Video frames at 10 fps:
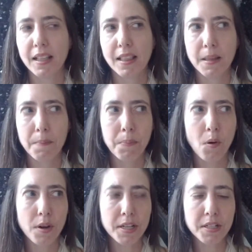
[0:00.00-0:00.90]
the
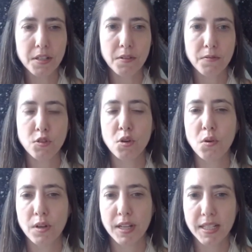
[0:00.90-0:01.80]
point of
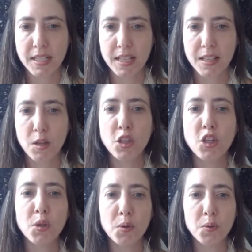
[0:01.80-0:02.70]
choice, the
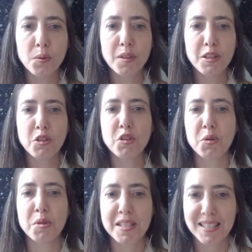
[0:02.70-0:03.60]
you that
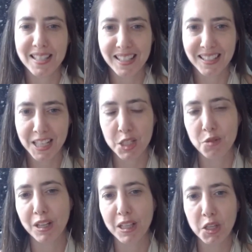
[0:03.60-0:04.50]
chooses it,
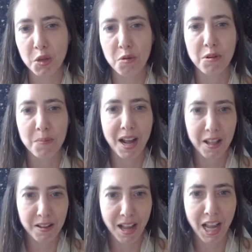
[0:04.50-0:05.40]
is really you from
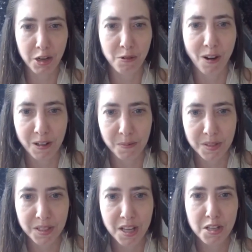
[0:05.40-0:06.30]
higher
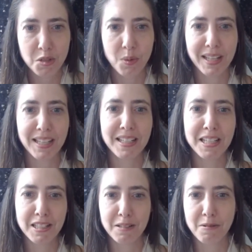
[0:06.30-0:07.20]
realms. So we can
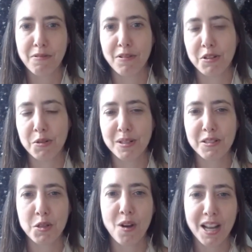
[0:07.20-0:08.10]
easily refer to it
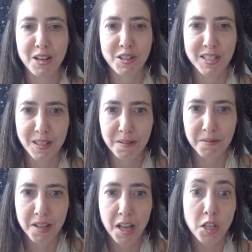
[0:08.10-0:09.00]
as your higher
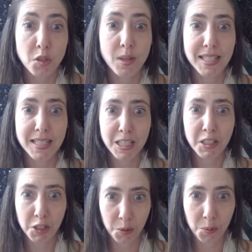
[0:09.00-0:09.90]
self. So it's still
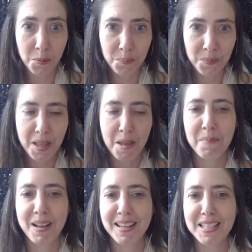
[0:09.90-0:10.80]
you,
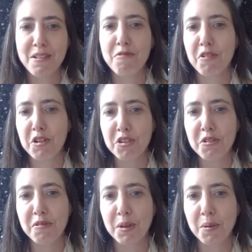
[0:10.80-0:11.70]
but it's a version
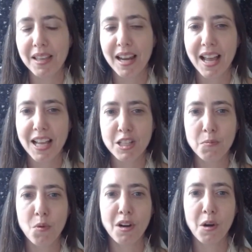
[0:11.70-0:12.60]
of you that has
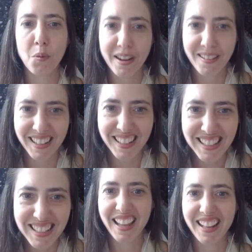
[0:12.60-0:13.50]
more
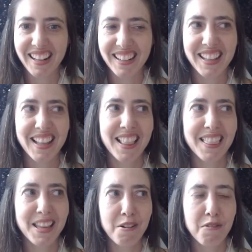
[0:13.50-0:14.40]
awareness and
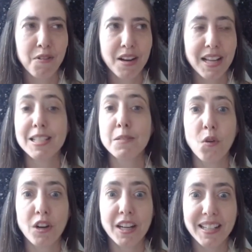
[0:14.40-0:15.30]
therefore is
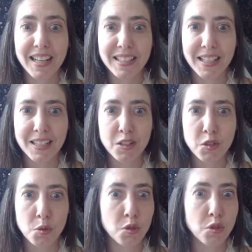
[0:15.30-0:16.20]
more connected
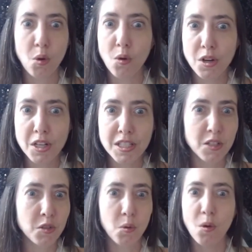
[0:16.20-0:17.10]
to source
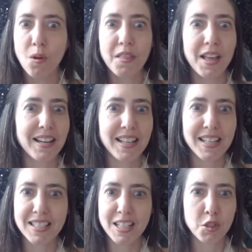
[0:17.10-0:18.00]
and to all that
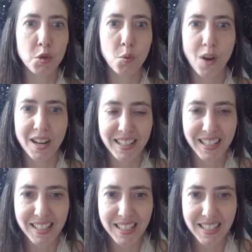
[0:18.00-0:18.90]
is and to
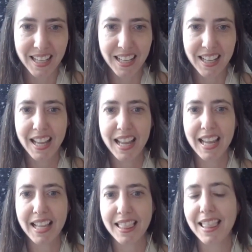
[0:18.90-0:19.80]
oneness.
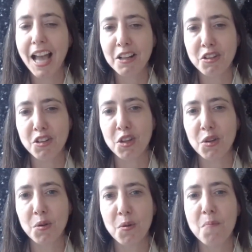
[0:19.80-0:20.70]
And that
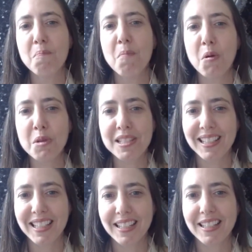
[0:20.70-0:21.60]
you
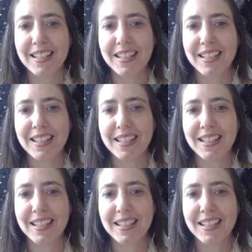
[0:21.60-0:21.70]
mostly